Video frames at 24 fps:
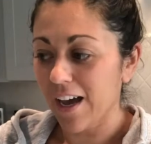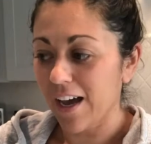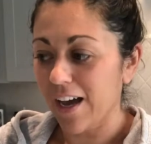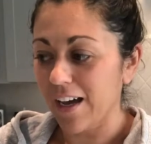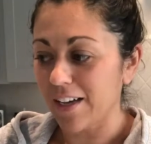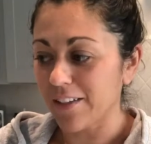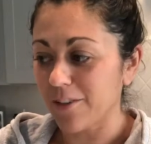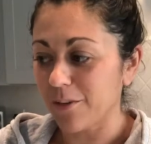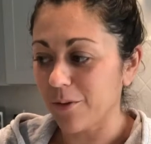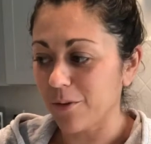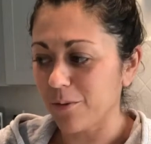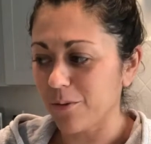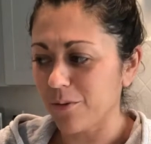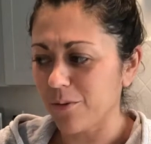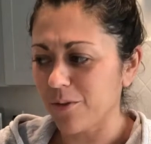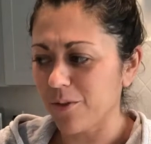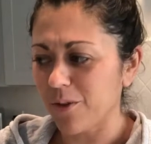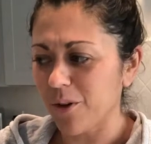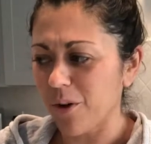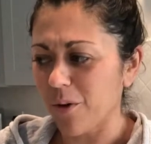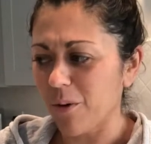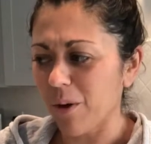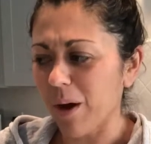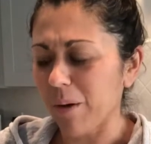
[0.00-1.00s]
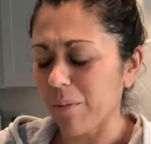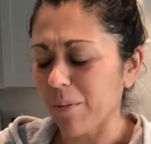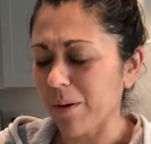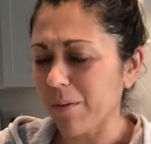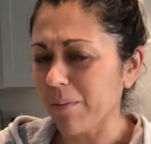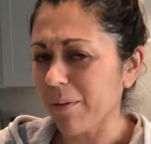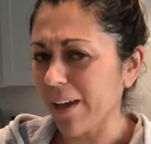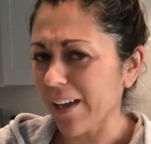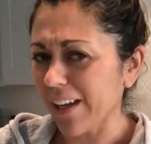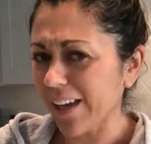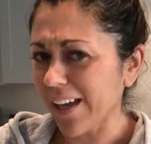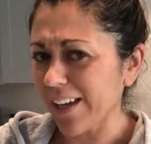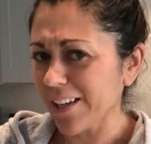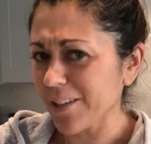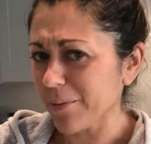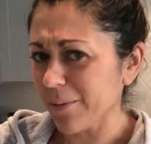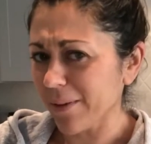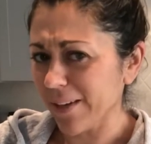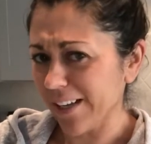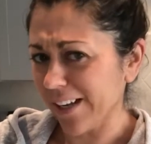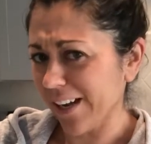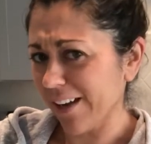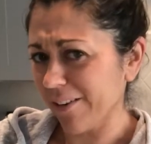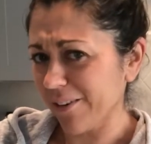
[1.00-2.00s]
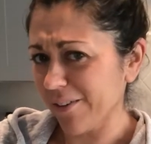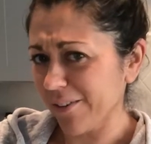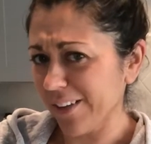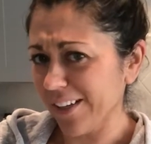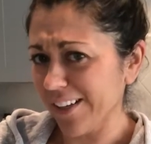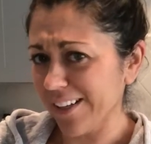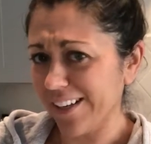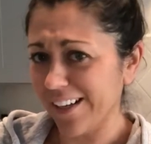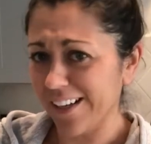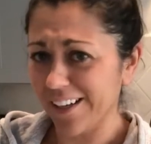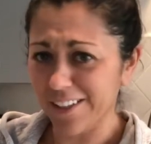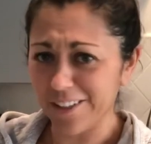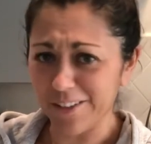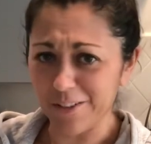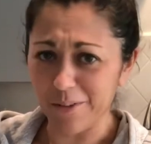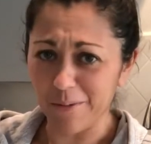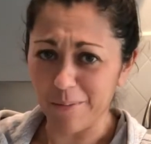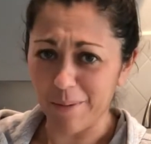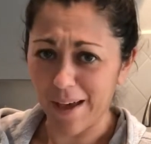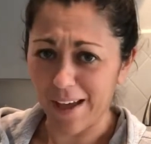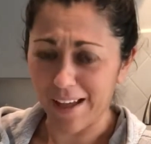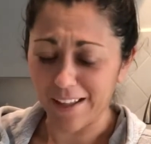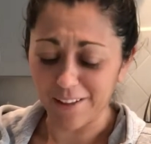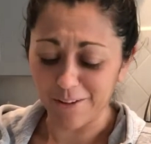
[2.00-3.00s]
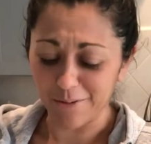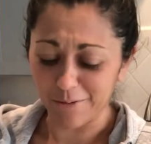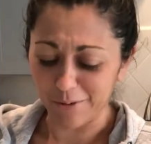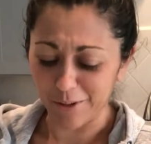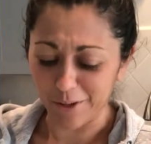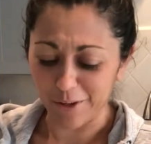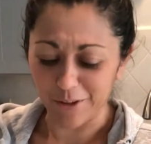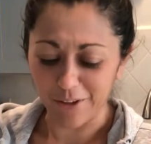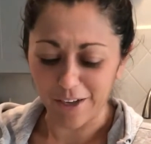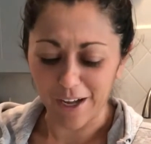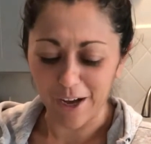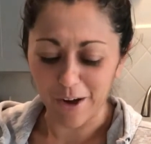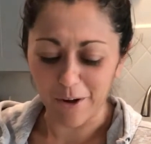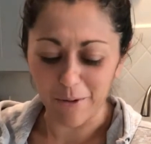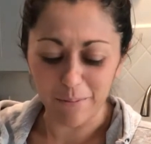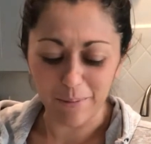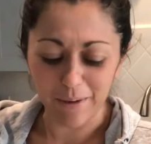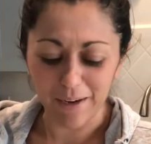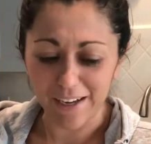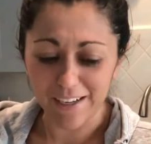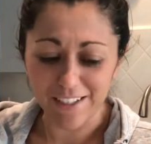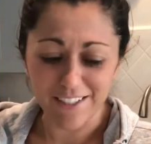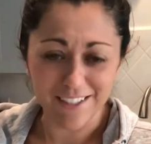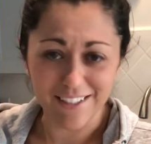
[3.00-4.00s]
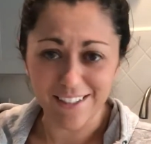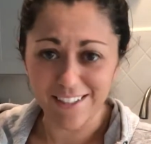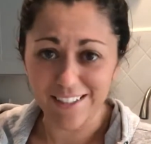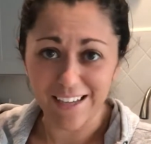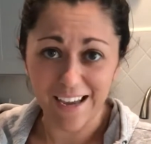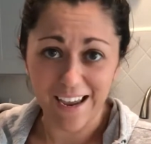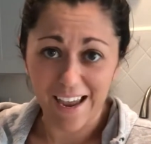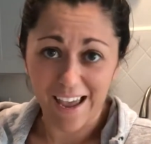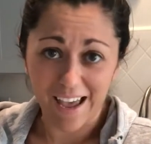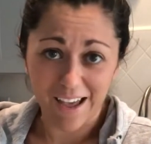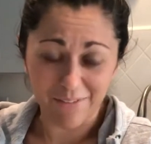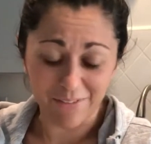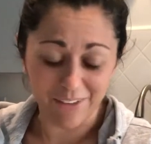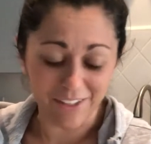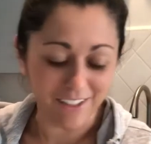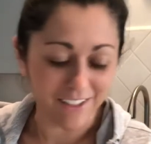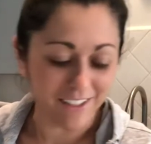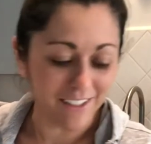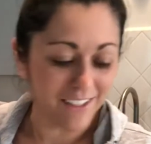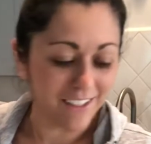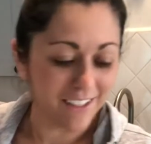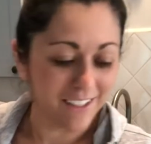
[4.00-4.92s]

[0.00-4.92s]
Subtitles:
I don't know how many pancakes we get out of it. I could do the math and figure it out, but I haven't.